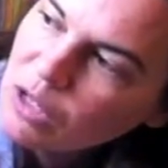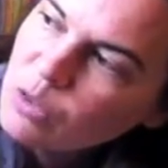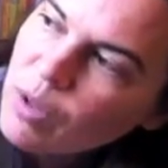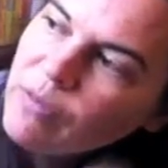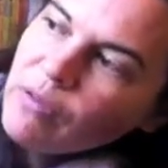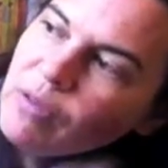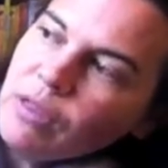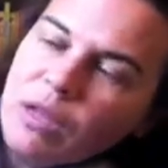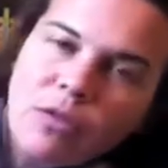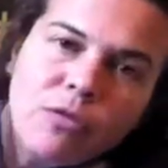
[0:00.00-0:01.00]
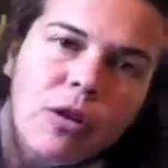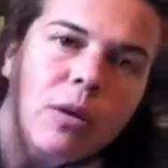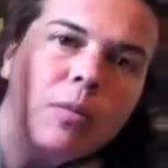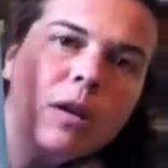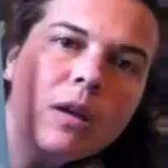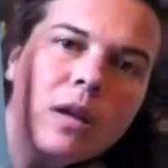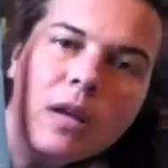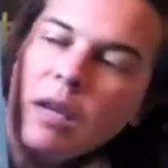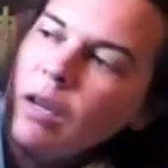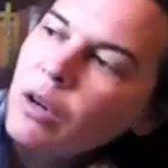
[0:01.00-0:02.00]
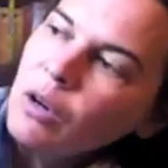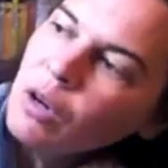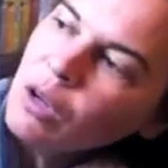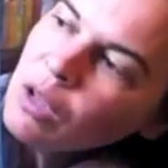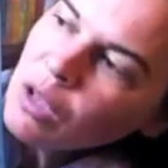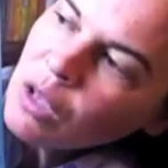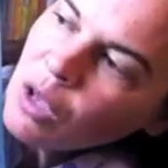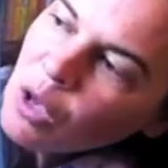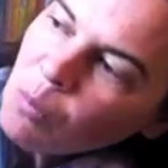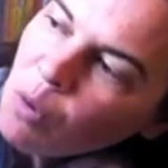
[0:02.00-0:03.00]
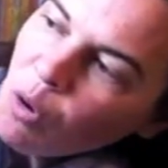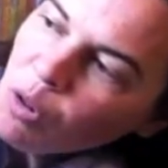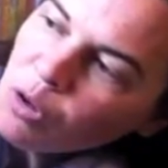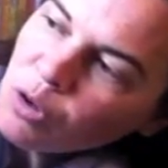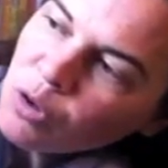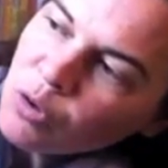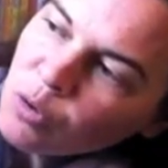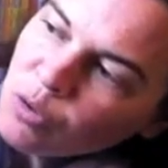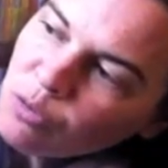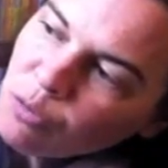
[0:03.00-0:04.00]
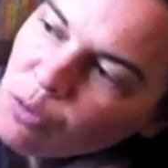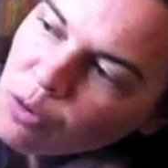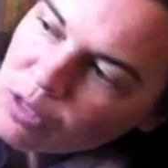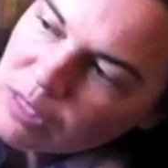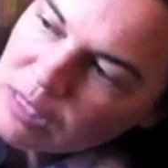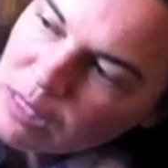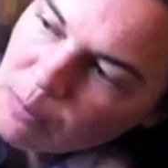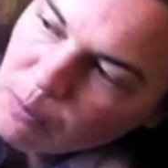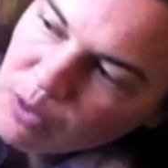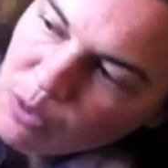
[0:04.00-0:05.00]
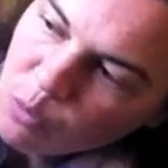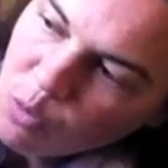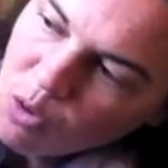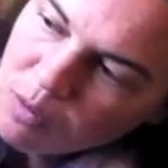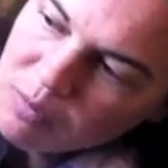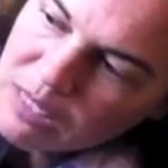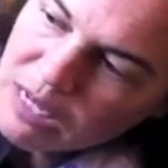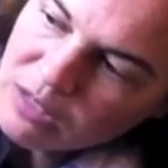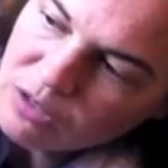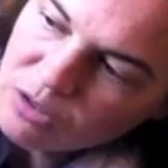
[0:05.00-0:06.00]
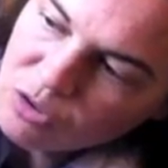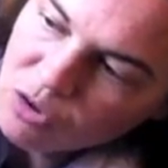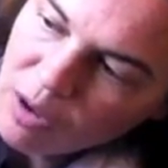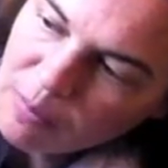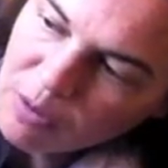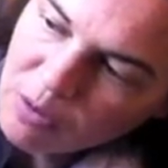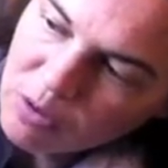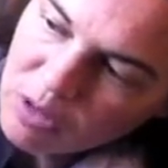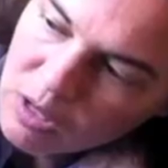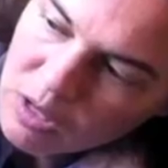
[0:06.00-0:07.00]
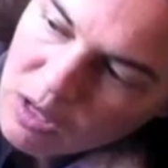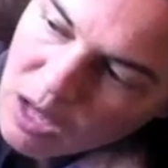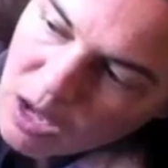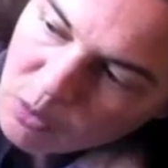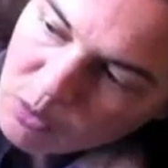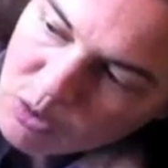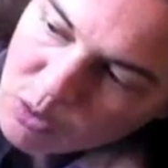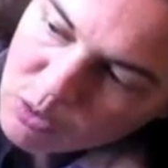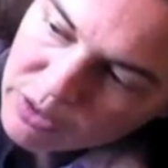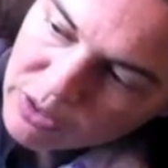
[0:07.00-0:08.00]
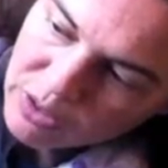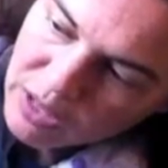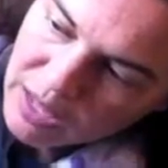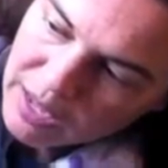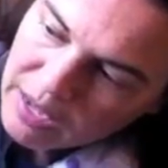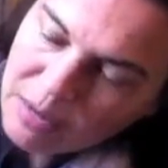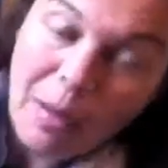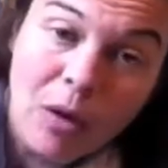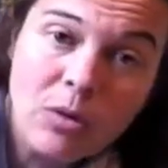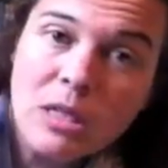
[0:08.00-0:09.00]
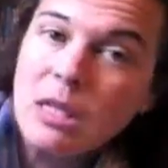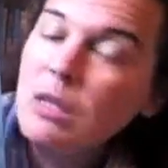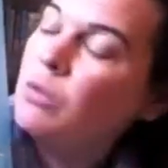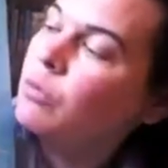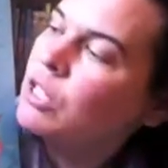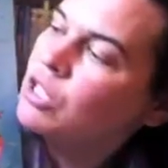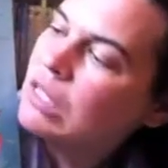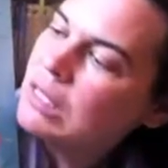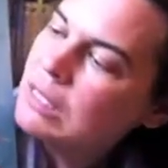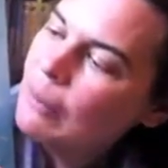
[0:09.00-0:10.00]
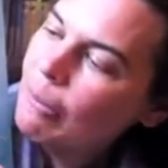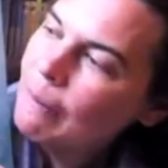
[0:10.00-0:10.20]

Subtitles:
So we have everything from here, polar, northern forest, temperate, warm, desert, tropical, equatorial, and mountain regions.